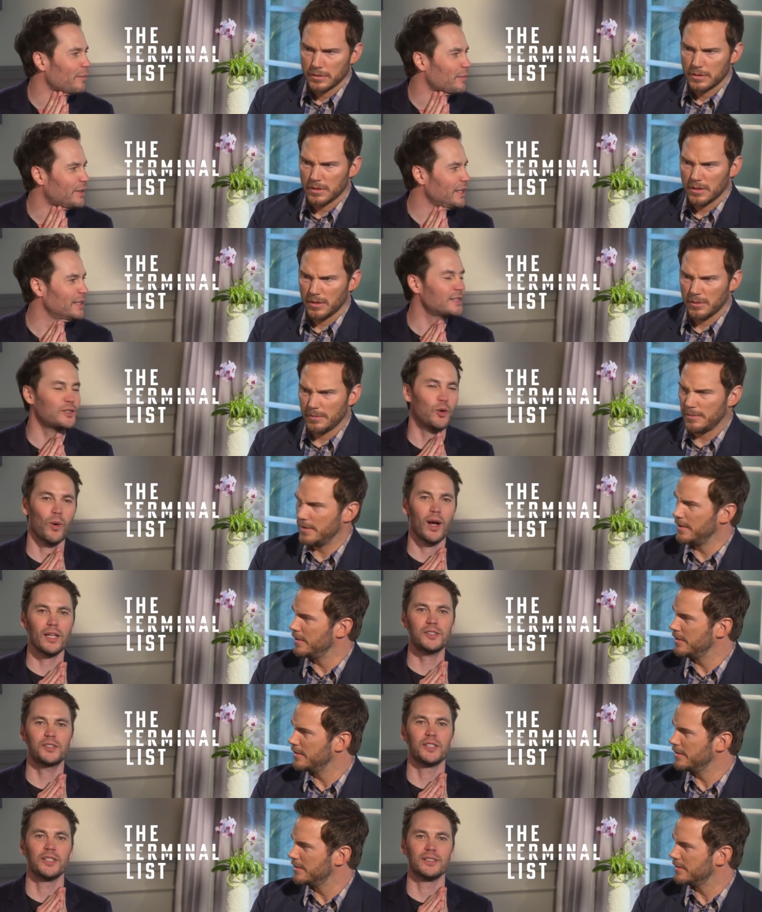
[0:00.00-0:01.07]
Speaker 1: These
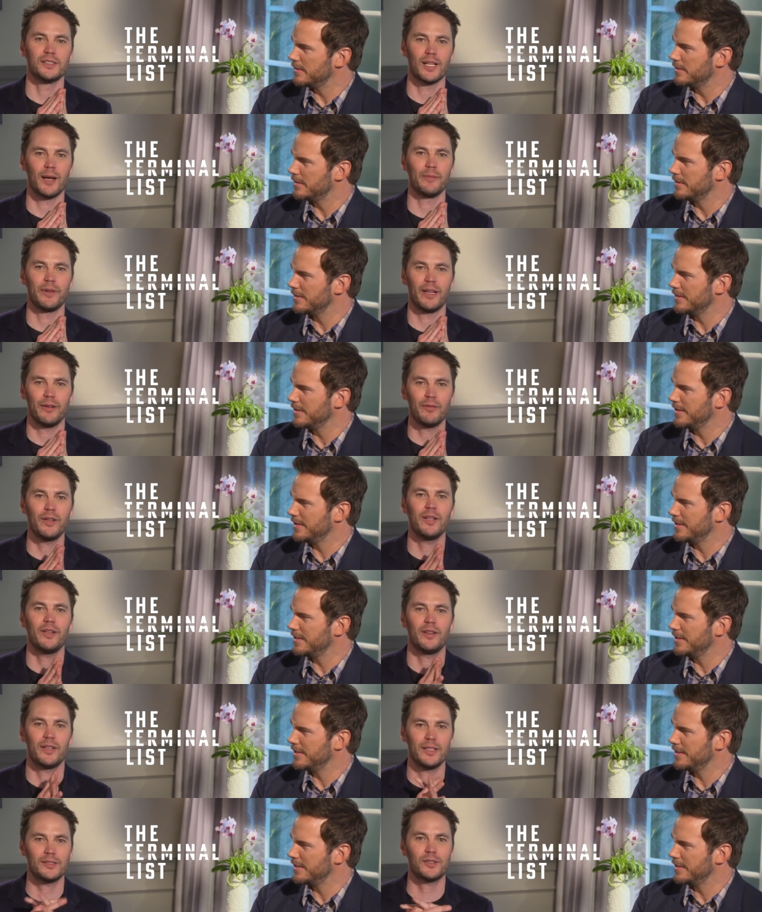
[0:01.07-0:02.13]
questions I'm giving,
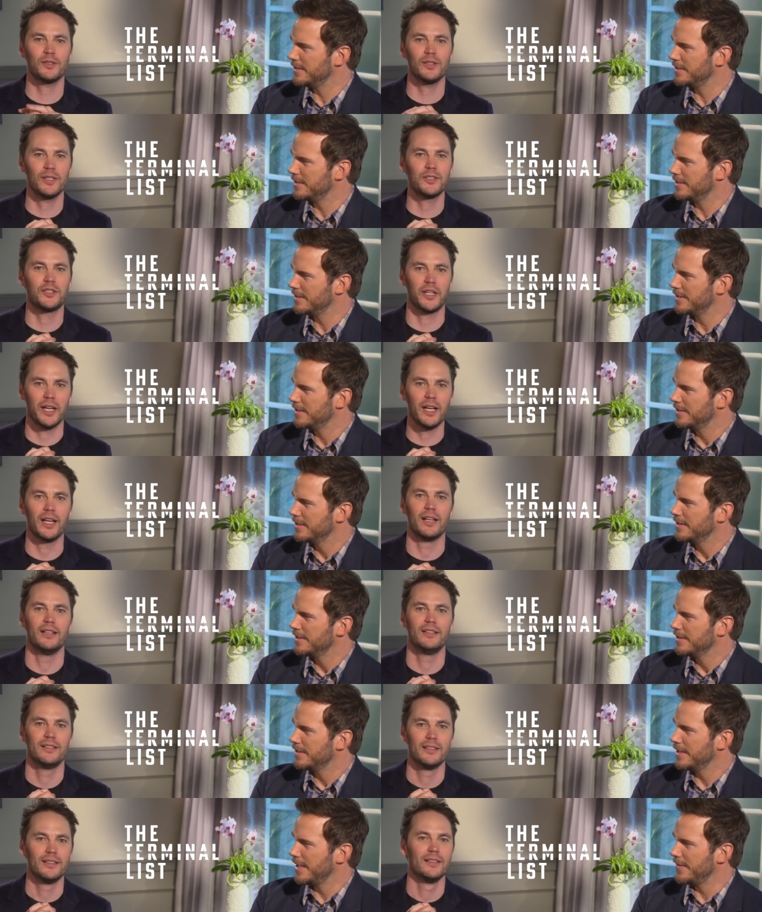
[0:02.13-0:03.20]
these are legit.
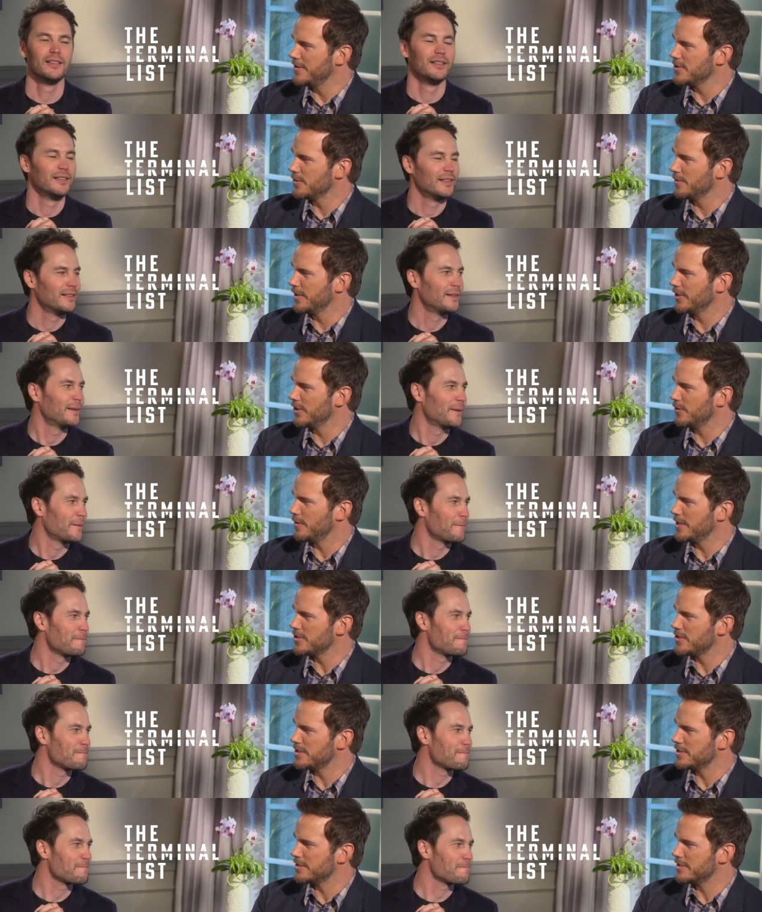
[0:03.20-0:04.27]
Yeah, these are really good questions. I
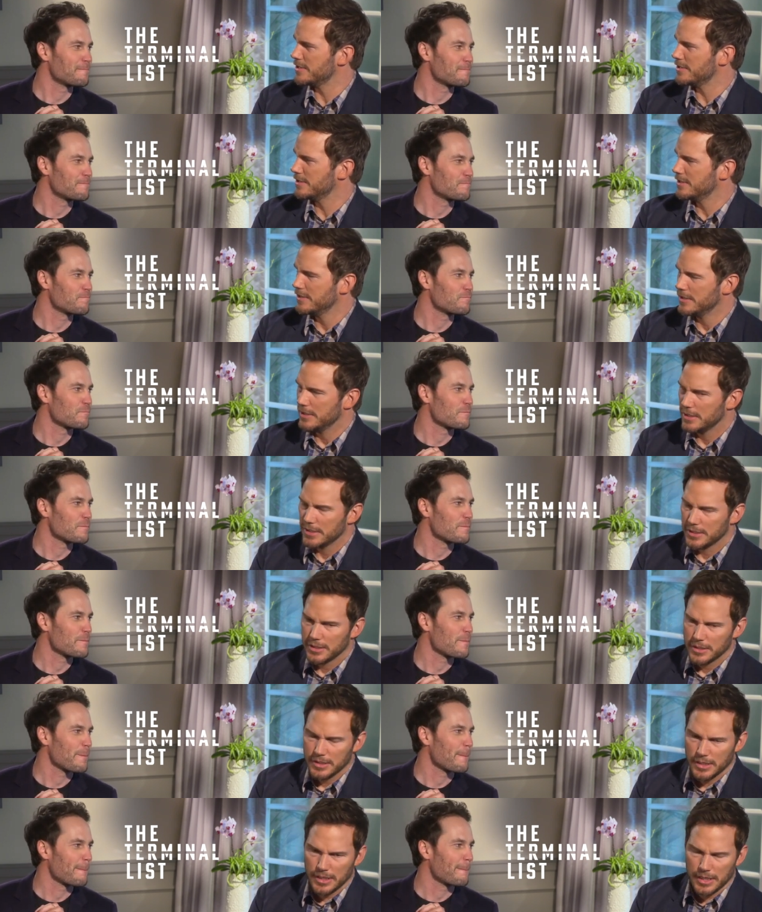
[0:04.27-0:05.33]
appreciate you.
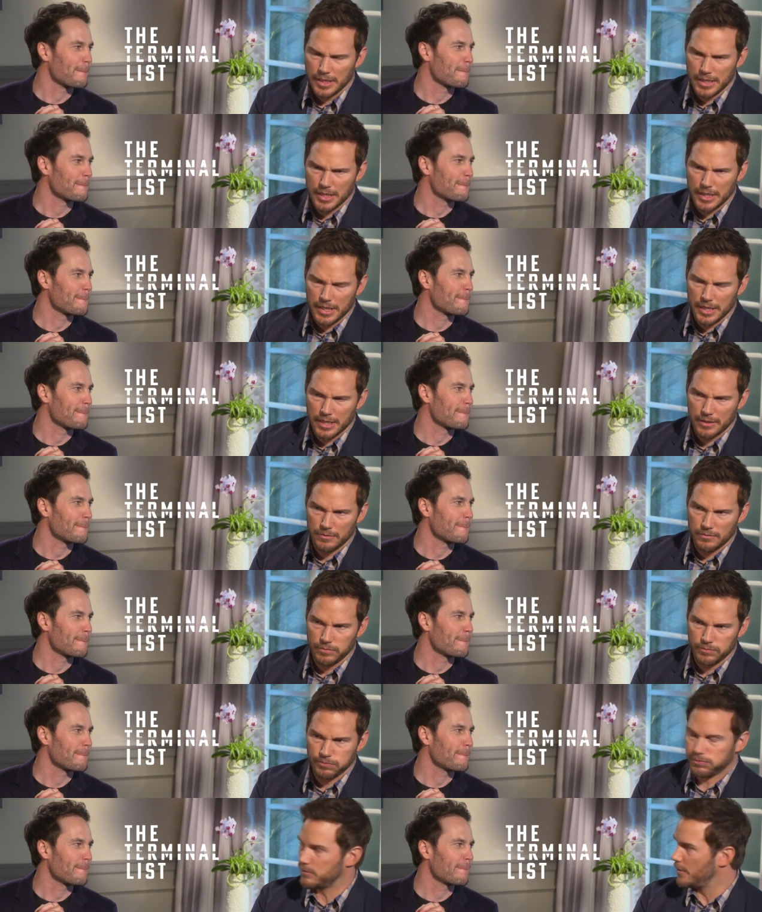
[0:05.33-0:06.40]
Uh,
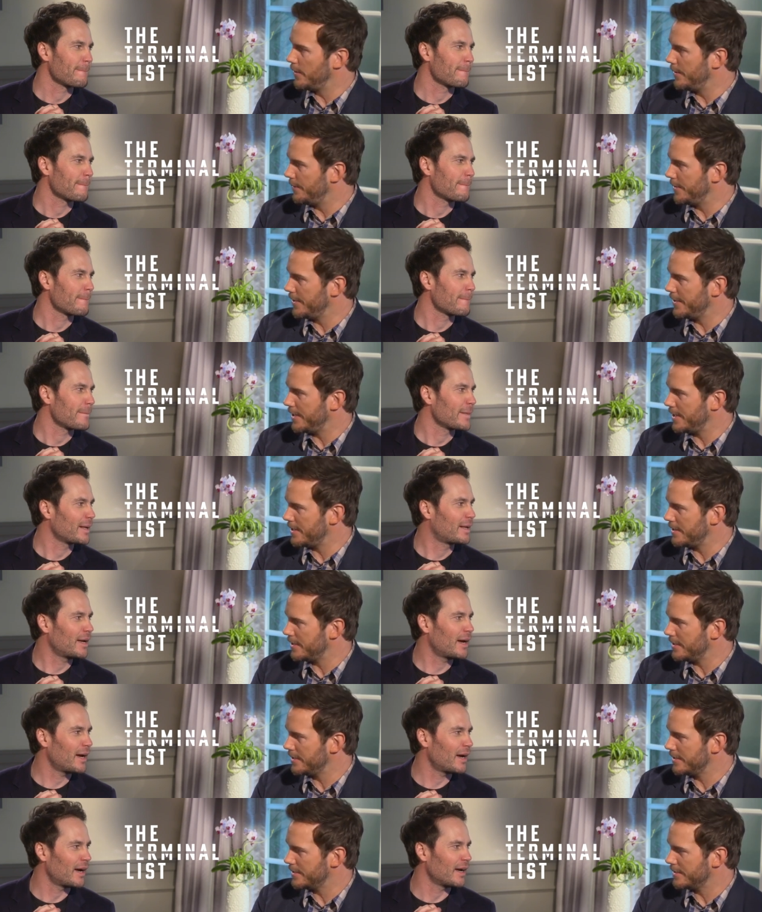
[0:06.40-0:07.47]
go ahead. What do you? Anything?
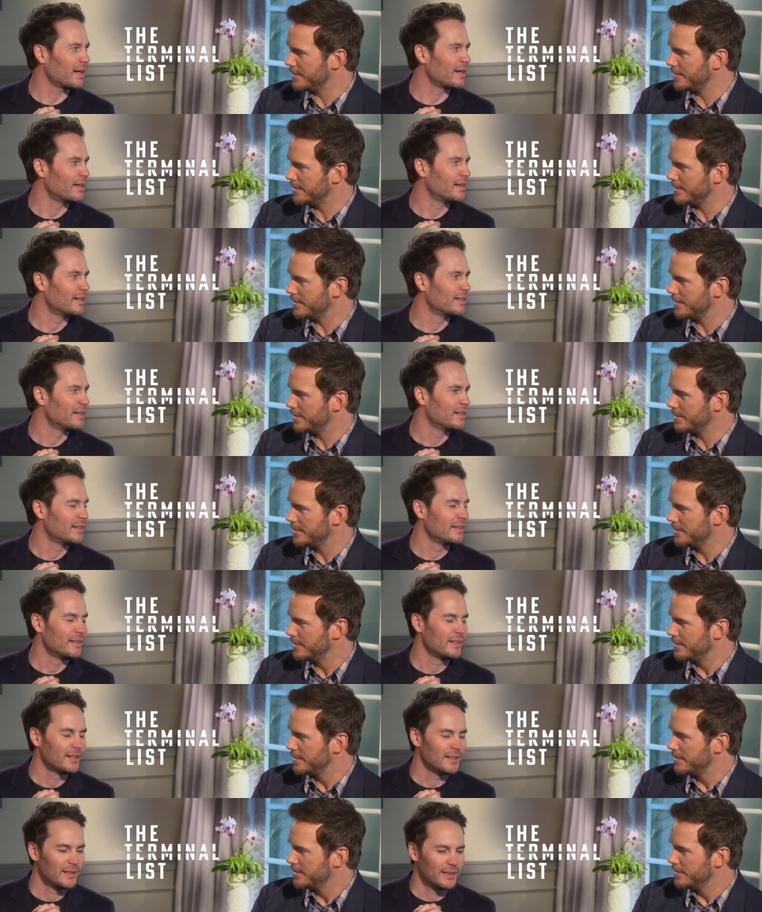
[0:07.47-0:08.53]
God.
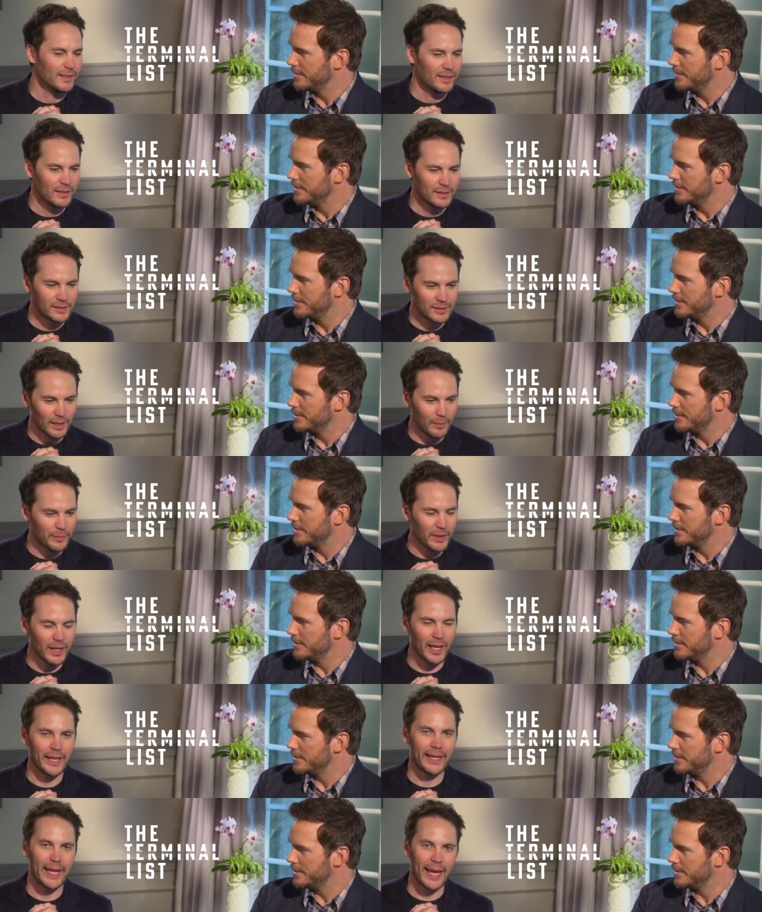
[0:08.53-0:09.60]
Something I
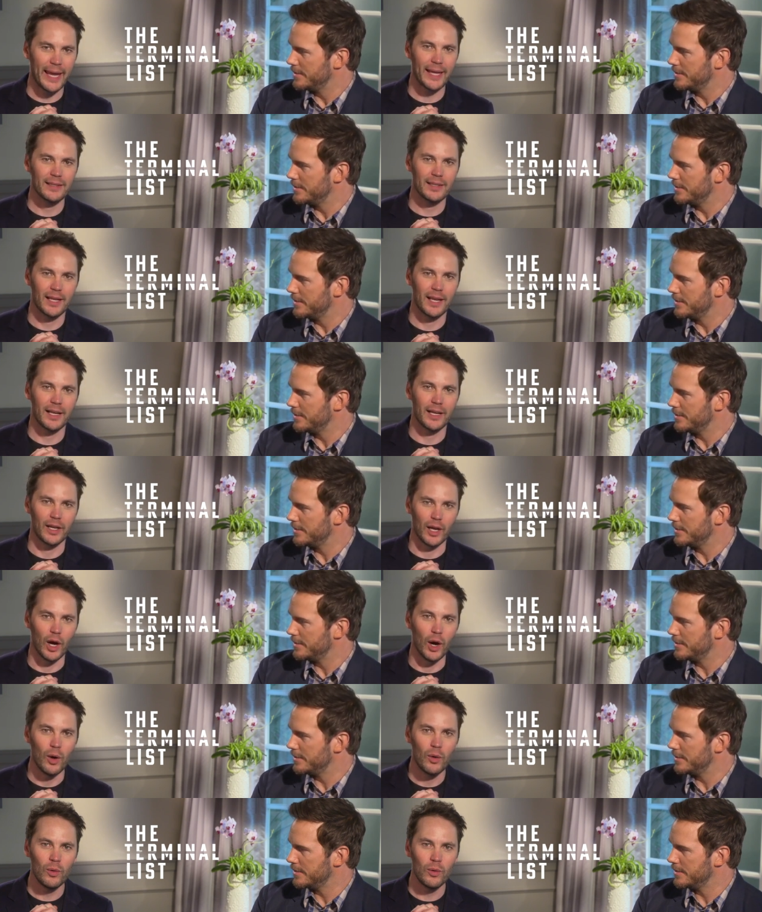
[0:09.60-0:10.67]
can't let
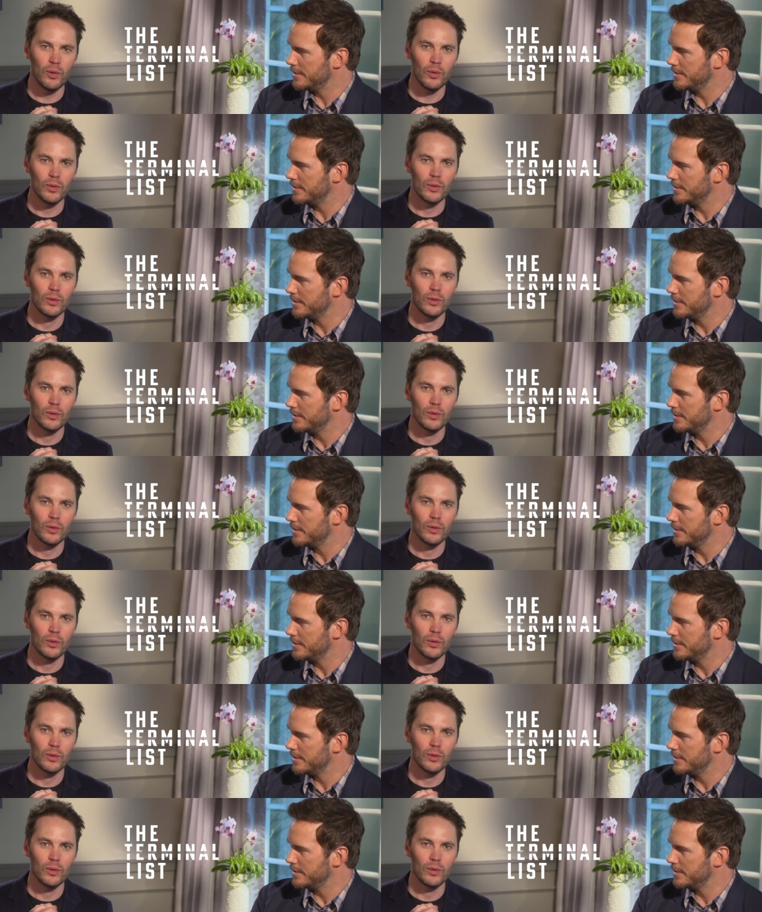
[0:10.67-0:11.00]
go.